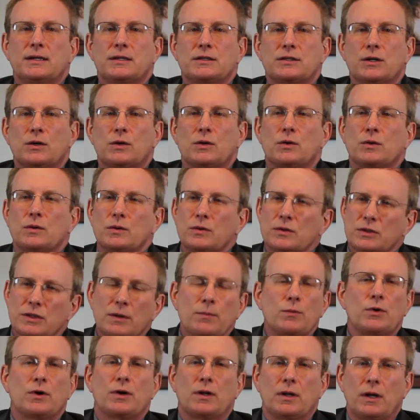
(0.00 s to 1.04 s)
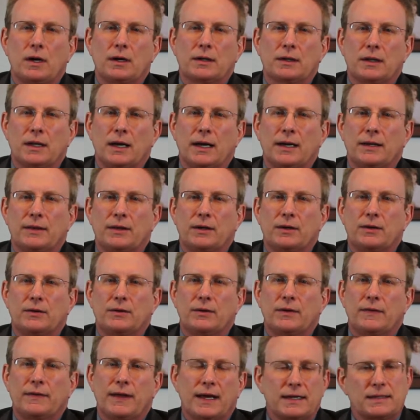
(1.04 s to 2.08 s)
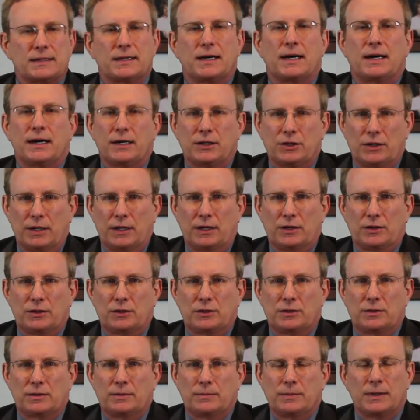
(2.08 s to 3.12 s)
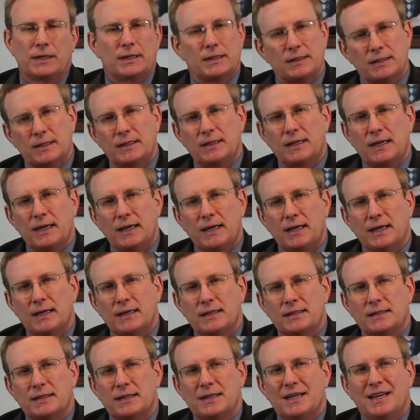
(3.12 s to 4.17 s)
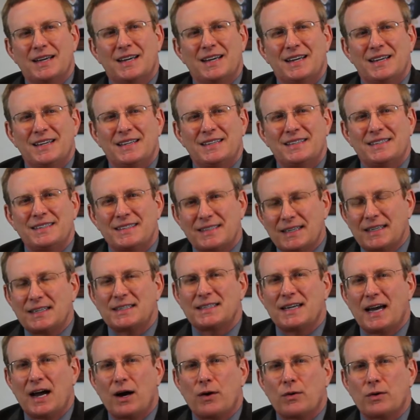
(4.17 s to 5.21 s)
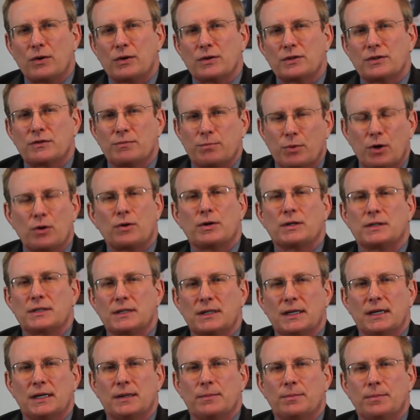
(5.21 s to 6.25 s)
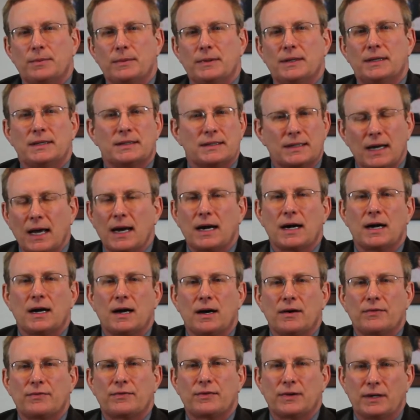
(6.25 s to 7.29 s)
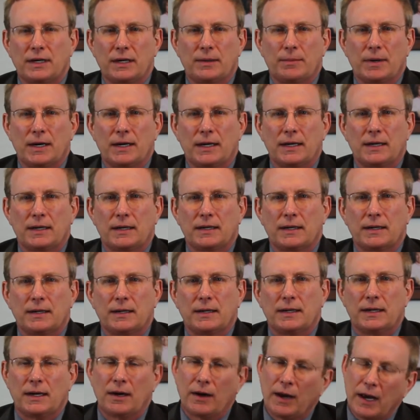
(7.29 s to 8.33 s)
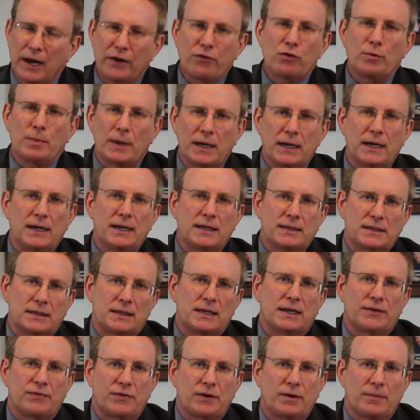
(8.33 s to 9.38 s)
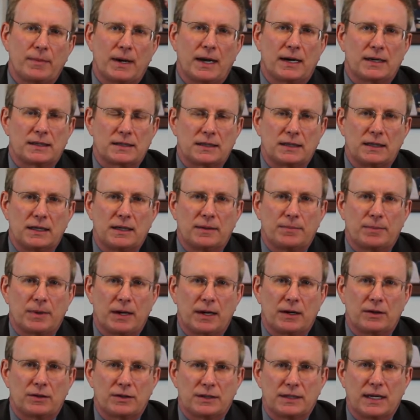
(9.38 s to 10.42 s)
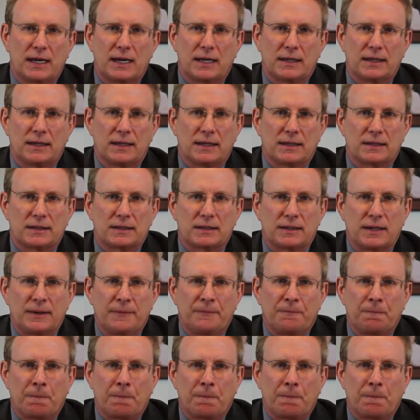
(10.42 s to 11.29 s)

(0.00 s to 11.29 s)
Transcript: So somewhere along the line, though, that's got to change. Because the thing is, 6 hours of broken sleep is not enough for anybody. Now, everybody needs a different amount of sleep, I understand this,